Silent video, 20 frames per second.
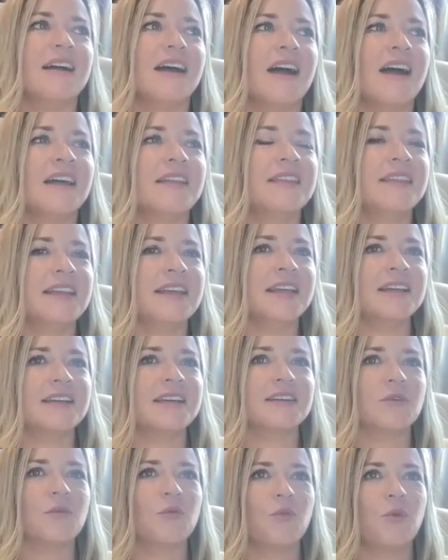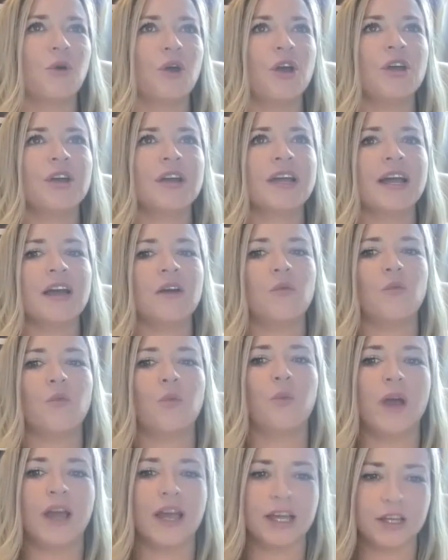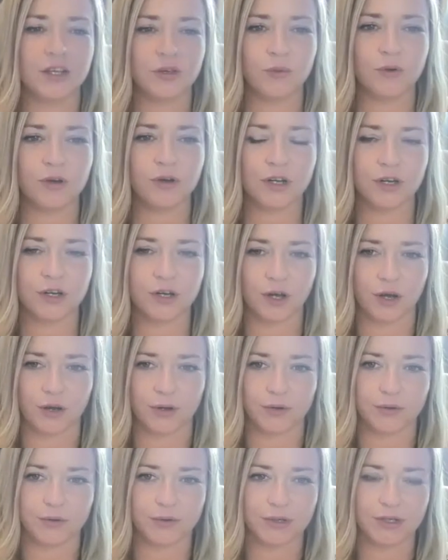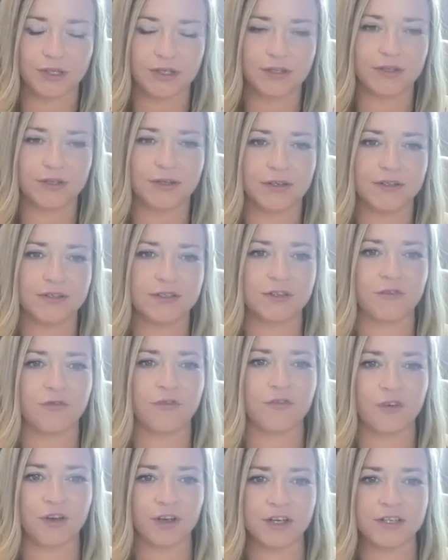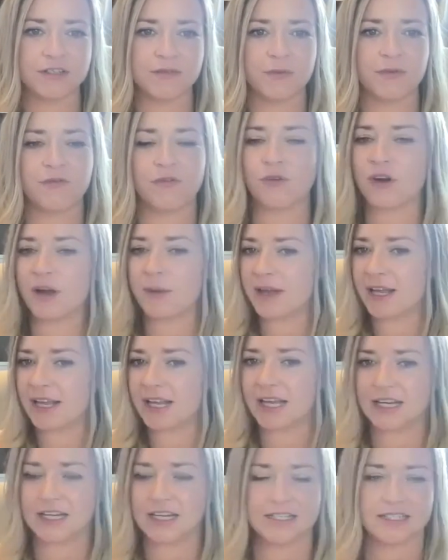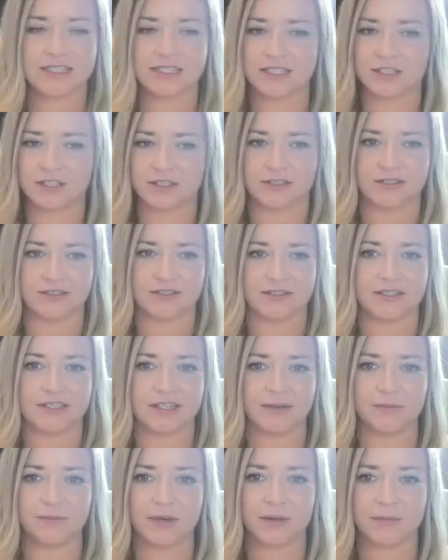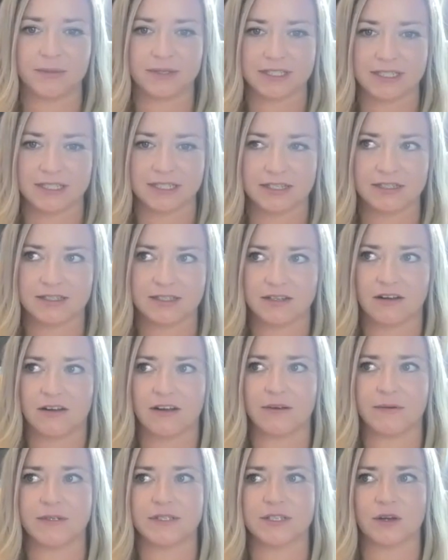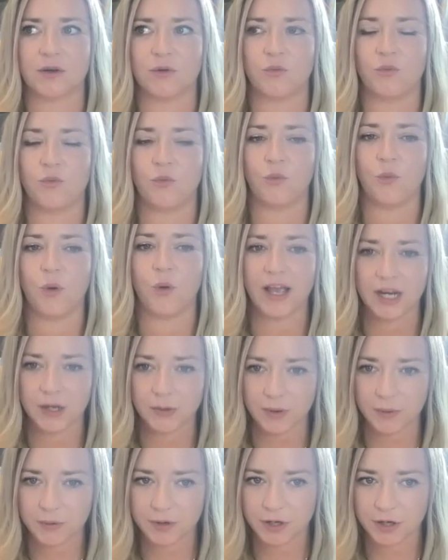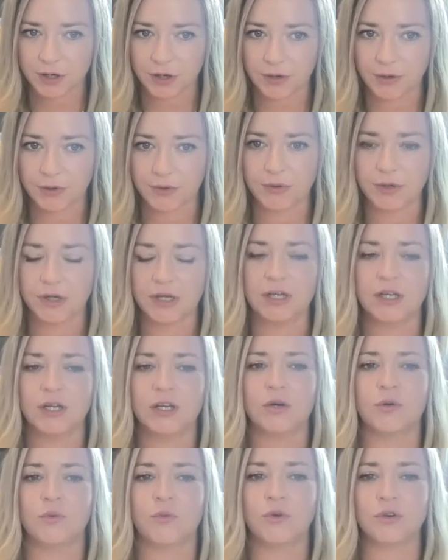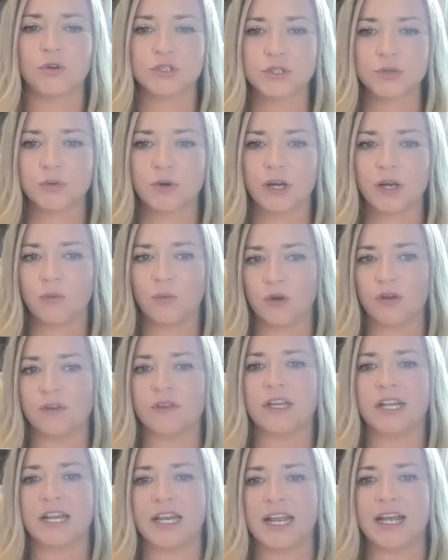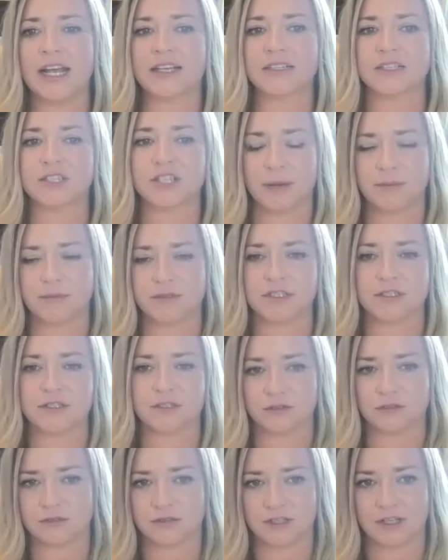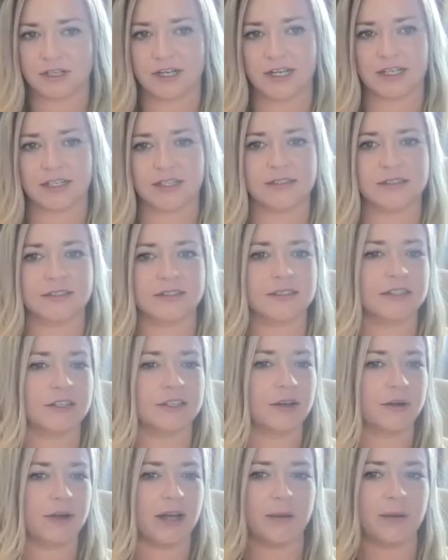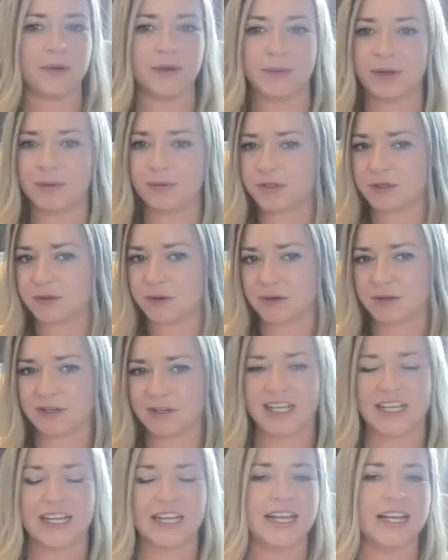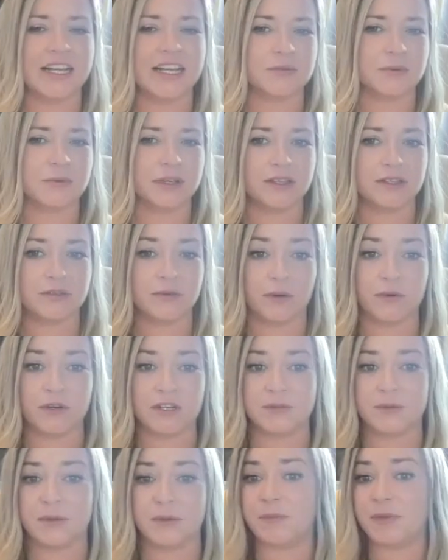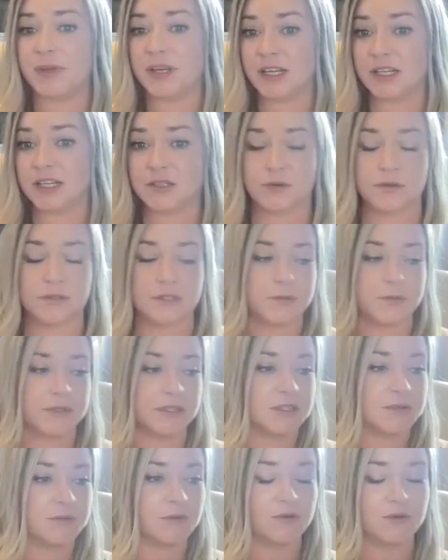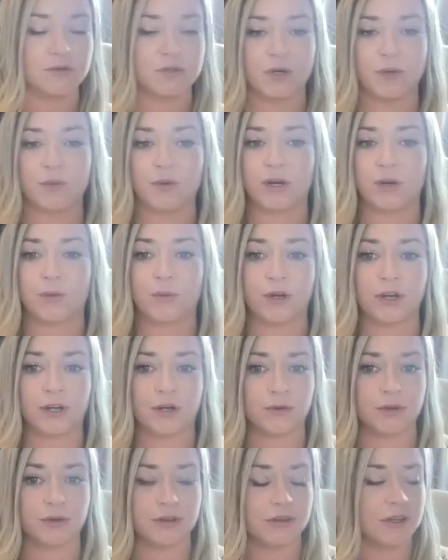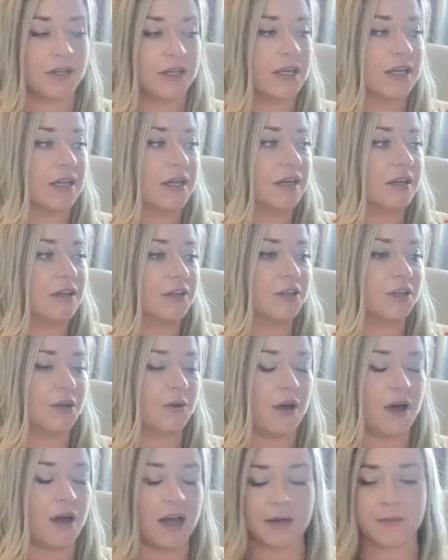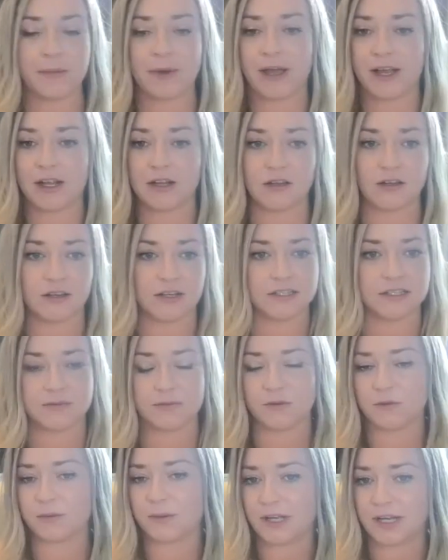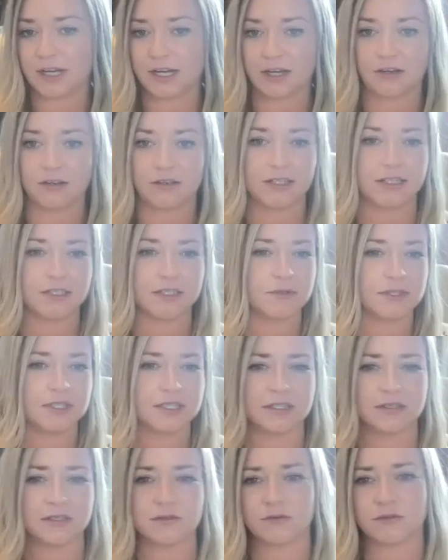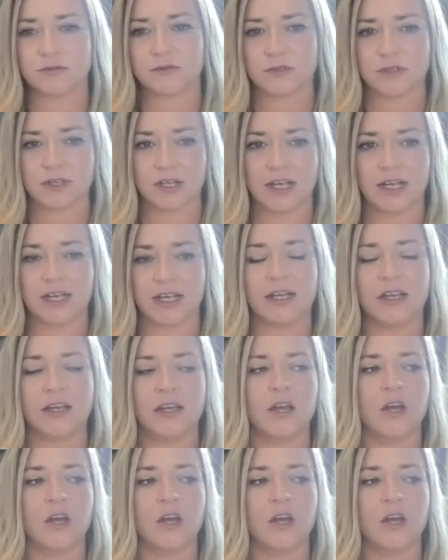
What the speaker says: I think work out where you want to go. So first, before I make any decisions in my business, I always go, where do I want to go? What do I want the next chapter to look like? How many people do I want to connect with? Do I want it to be big? Do I want it to be small? Do I want to work with, higher paying clients, small paying clients? What does this all look like?